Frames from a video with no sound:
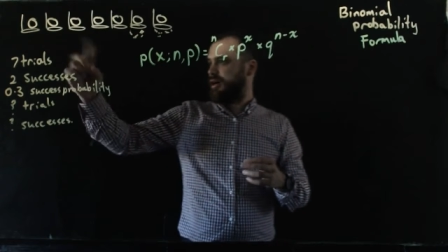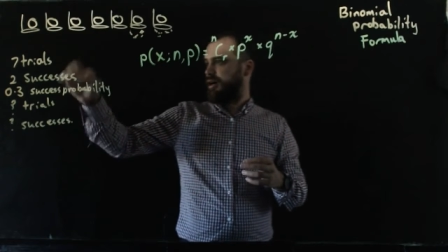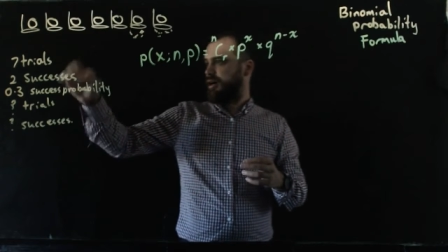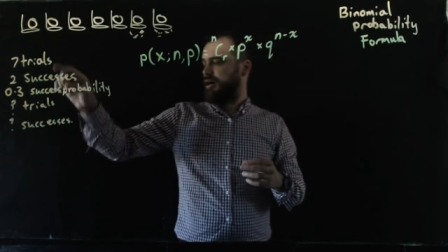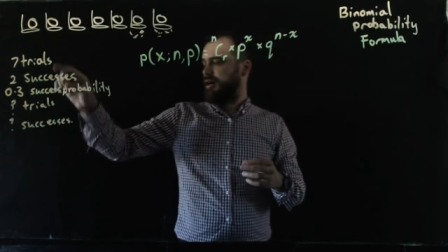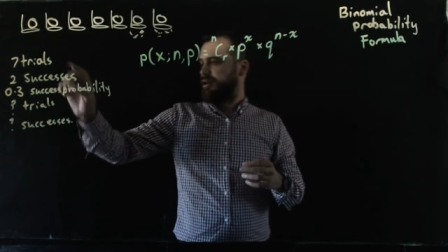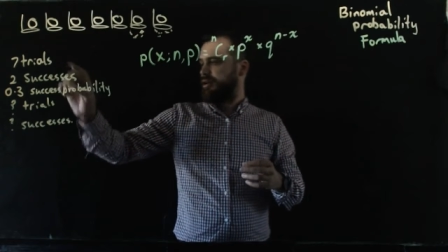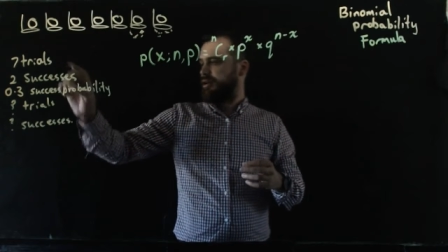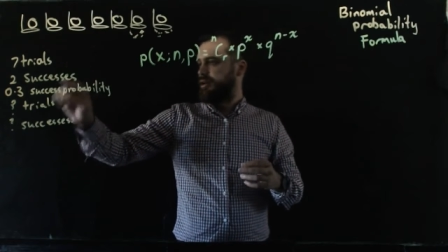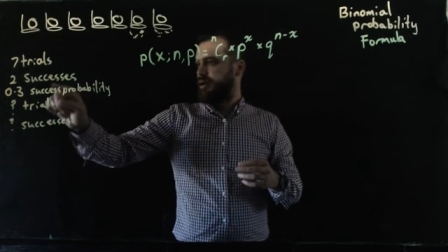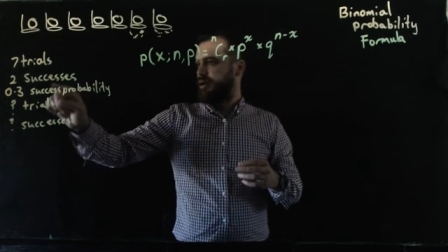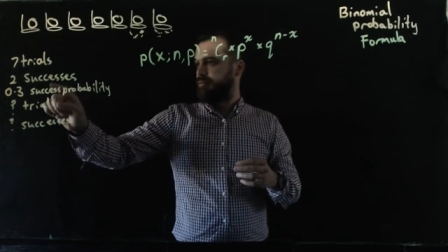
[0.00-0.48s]

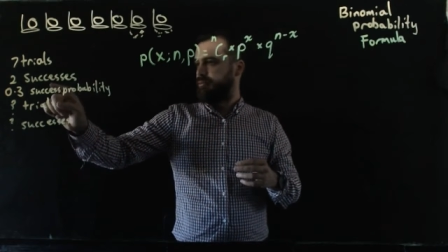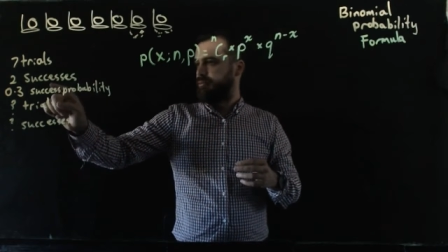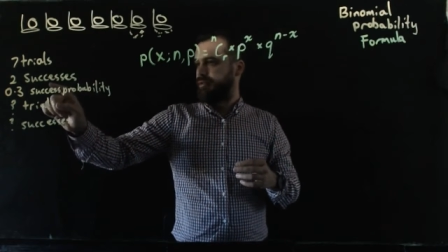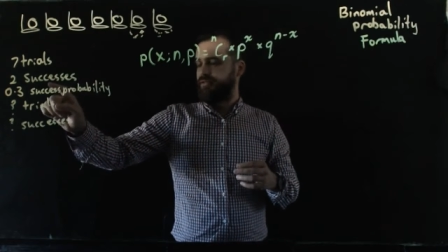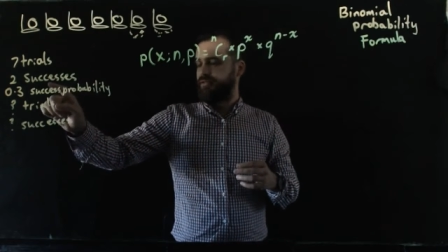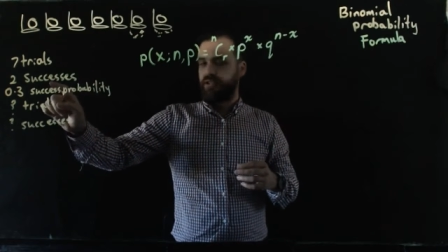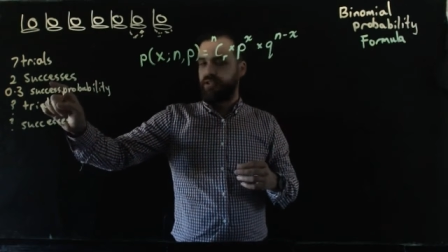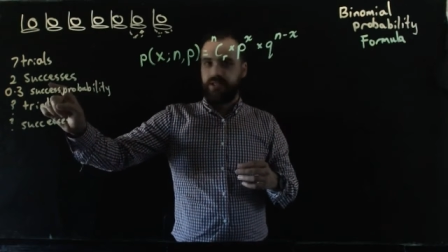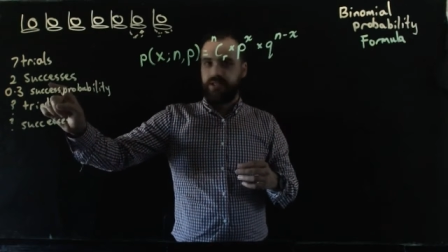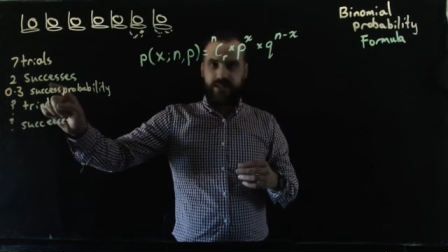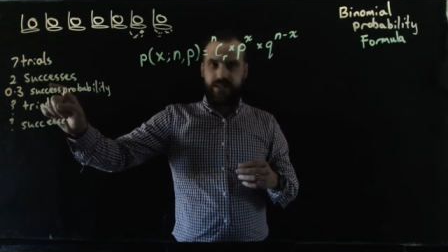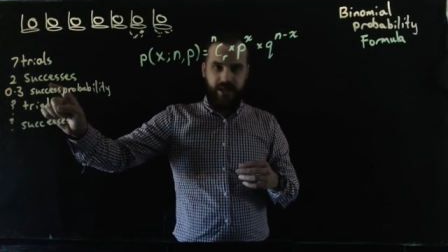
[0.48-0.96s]
uh, number
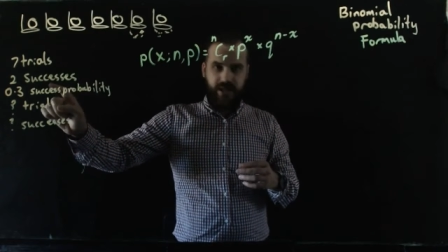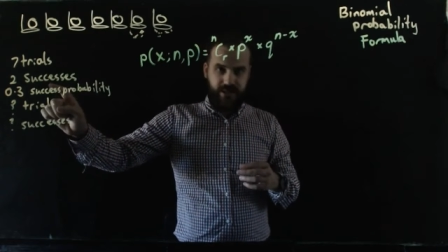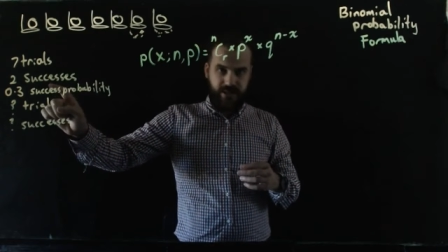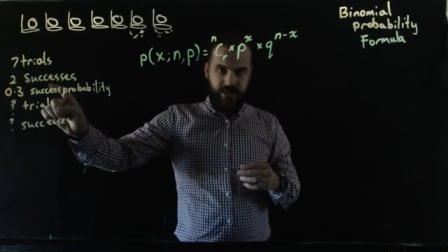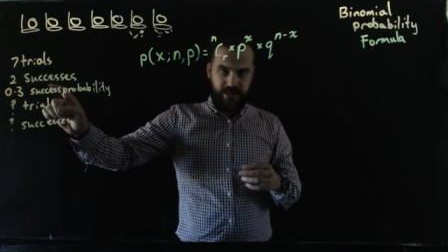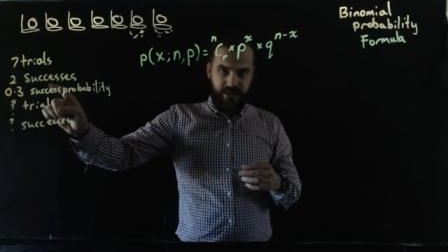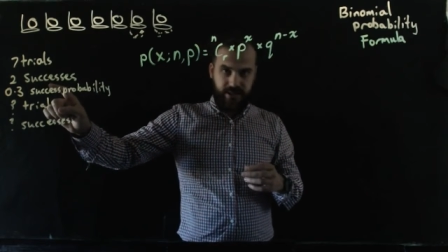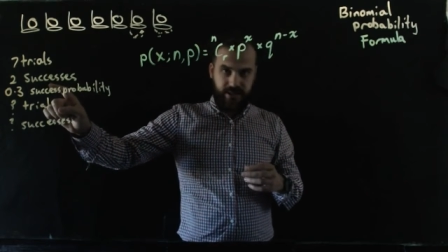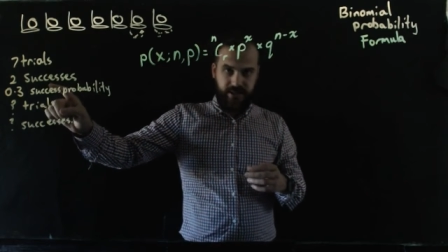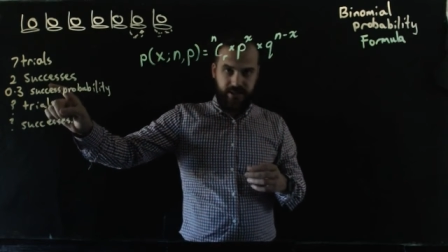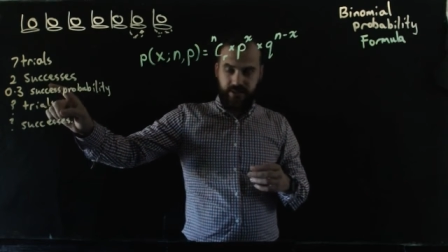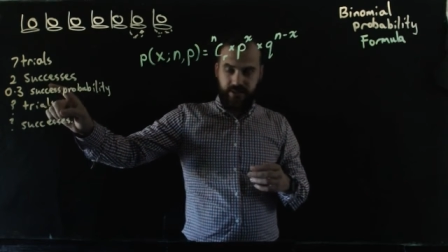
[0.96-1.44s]
of
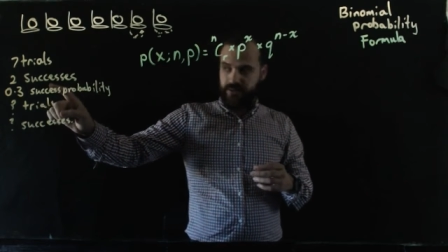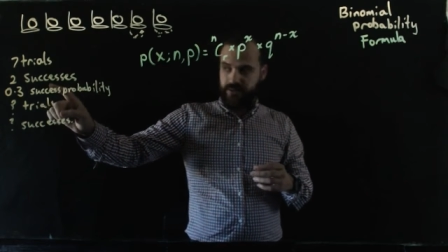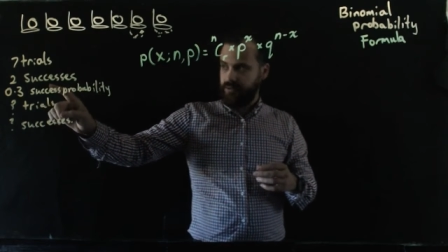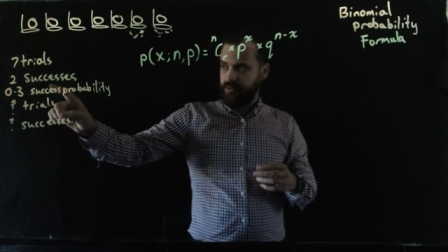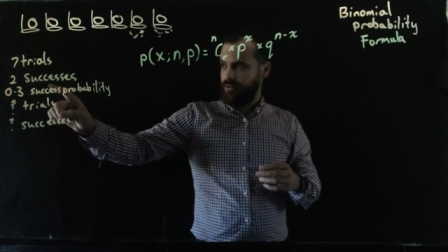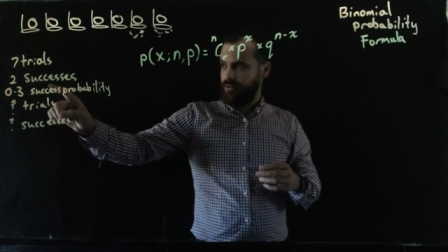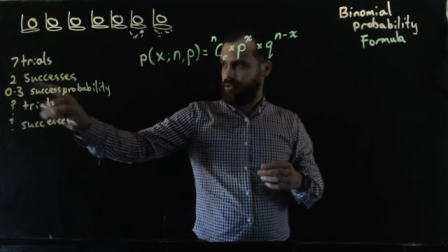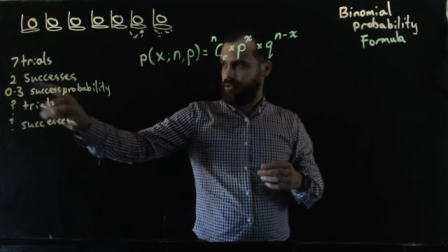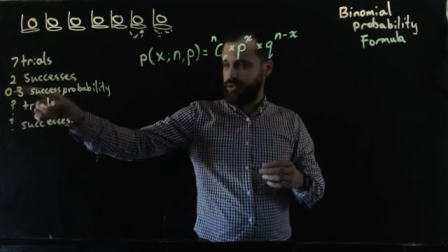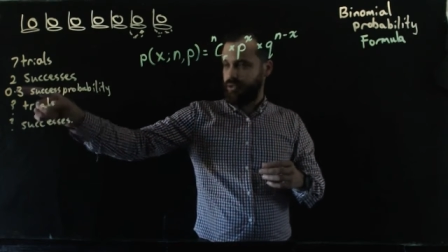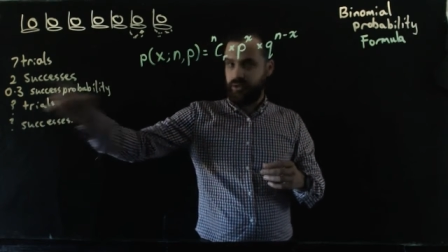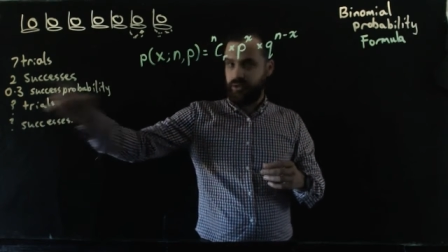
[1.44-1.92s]
successes,
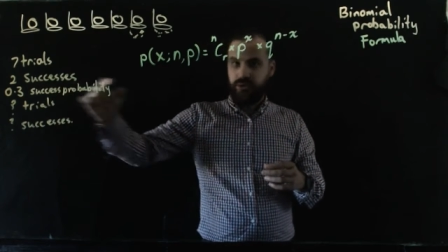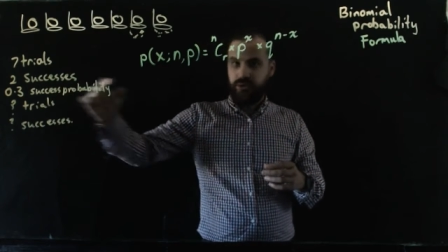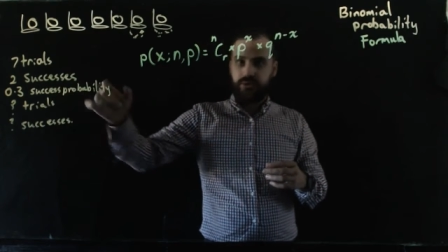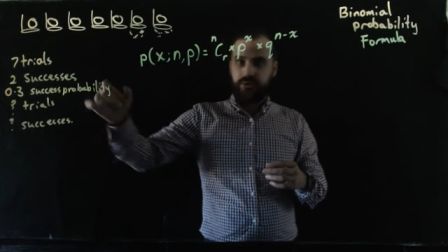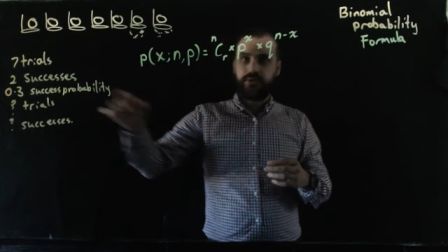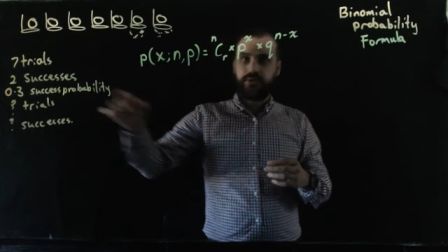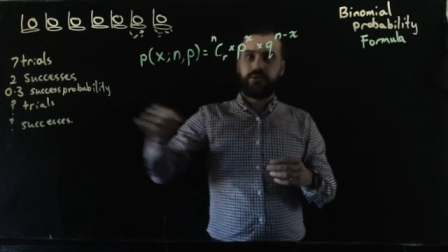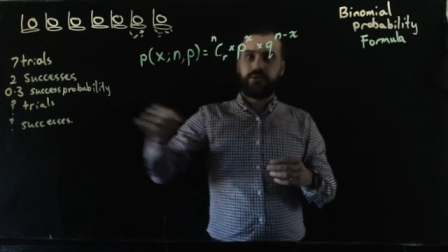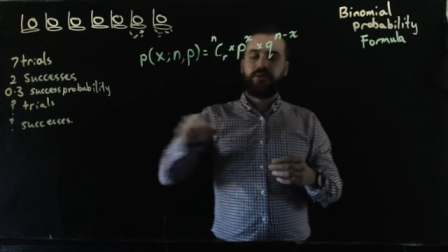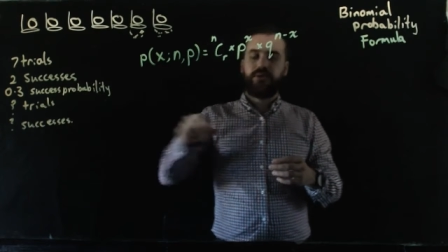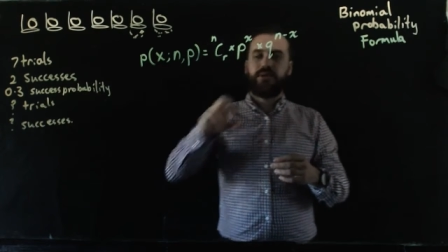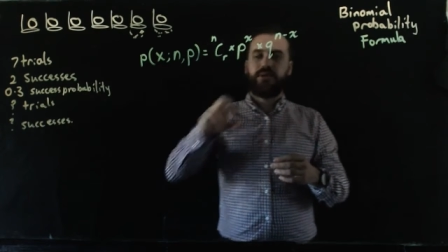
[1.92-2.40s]
2,